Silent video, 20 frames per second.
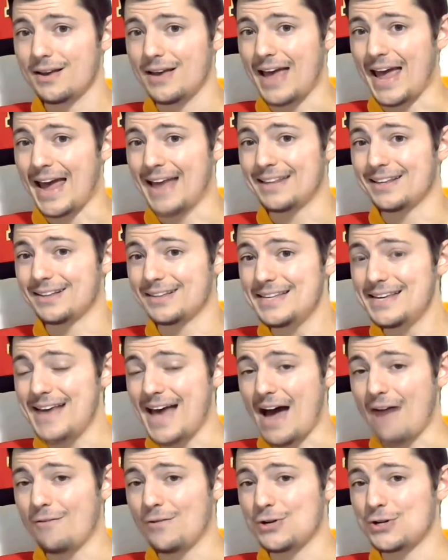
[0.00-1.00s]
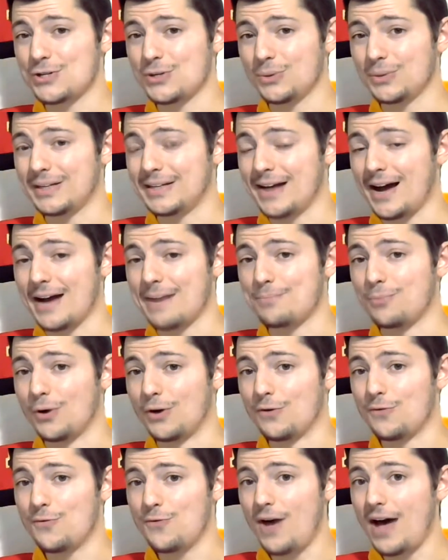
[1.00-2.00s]
And the league average is only
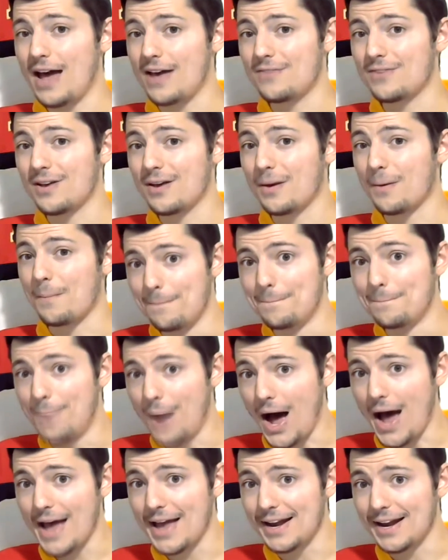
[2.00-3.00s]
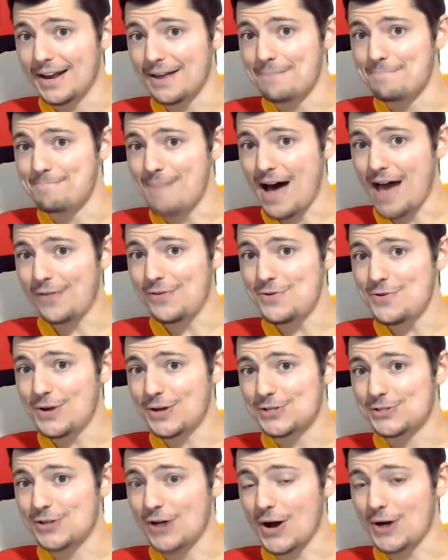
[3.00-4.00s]
9.5. But Matthew
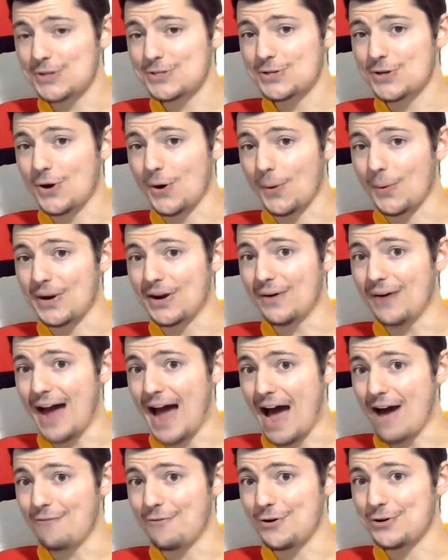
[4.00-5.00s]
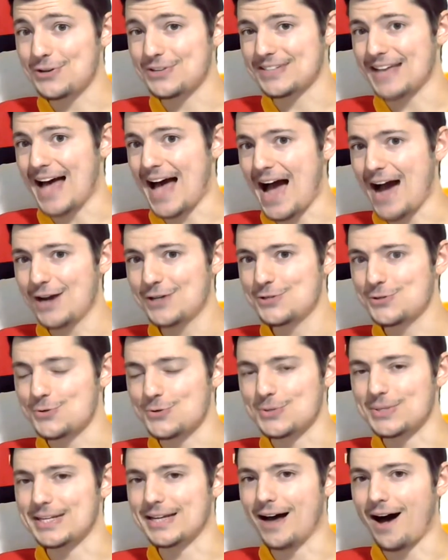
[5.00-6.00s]
Tkachuk's career average is
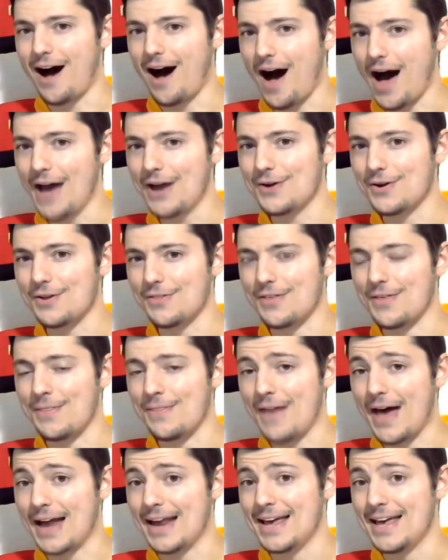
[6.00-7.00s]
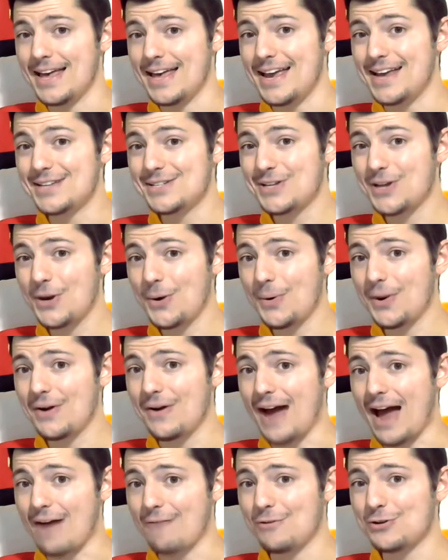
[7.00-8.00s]
actually higher than that. His career
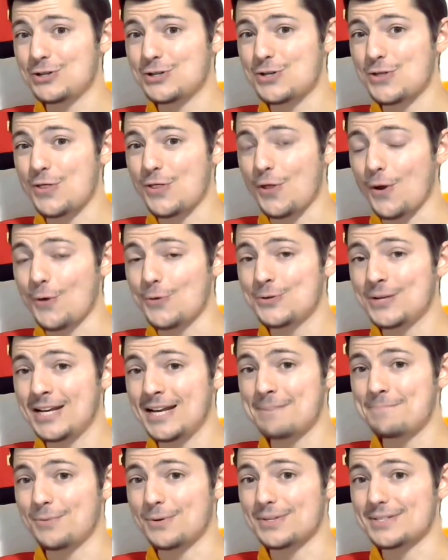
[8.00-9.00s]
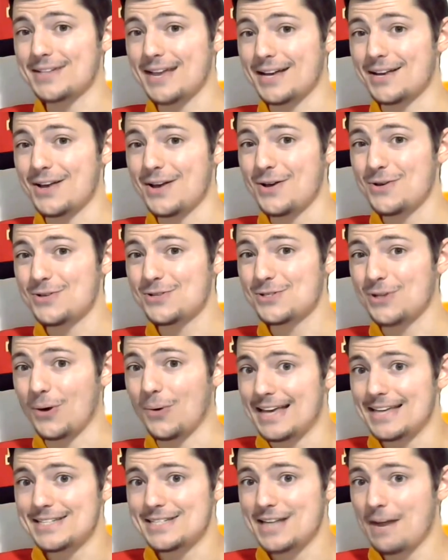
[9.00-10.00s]
average is 13%,
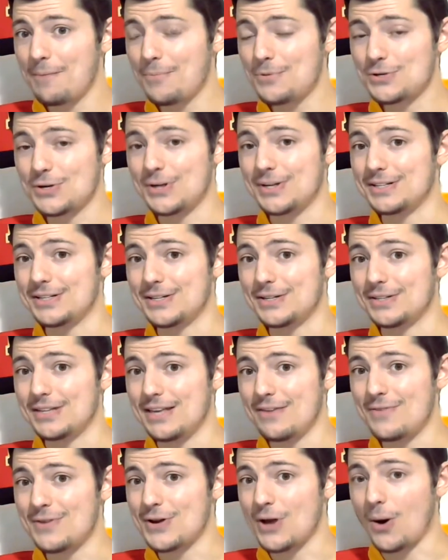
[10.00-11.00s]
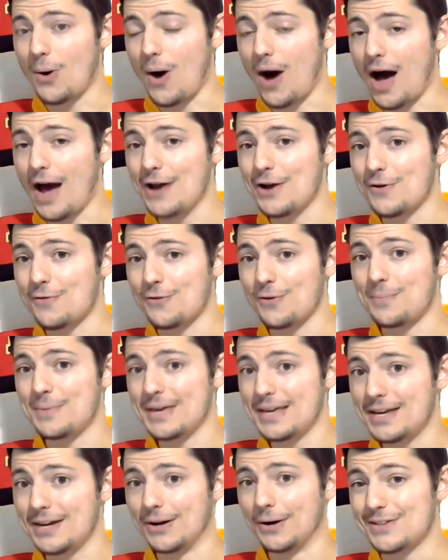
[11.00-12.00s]
so his numbers couldn't even go higher from
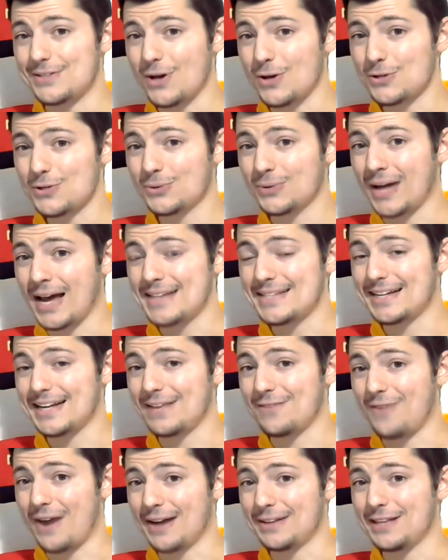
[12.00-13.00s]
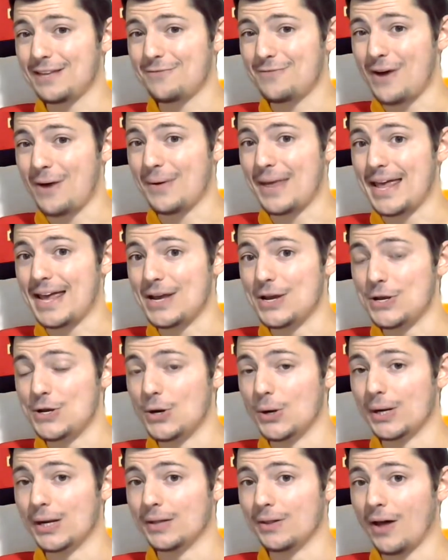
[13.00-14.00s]
here. It's also nice that he finally found a
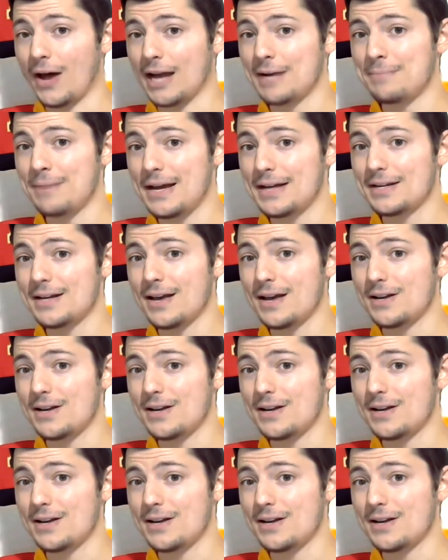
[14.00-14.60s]
good line mate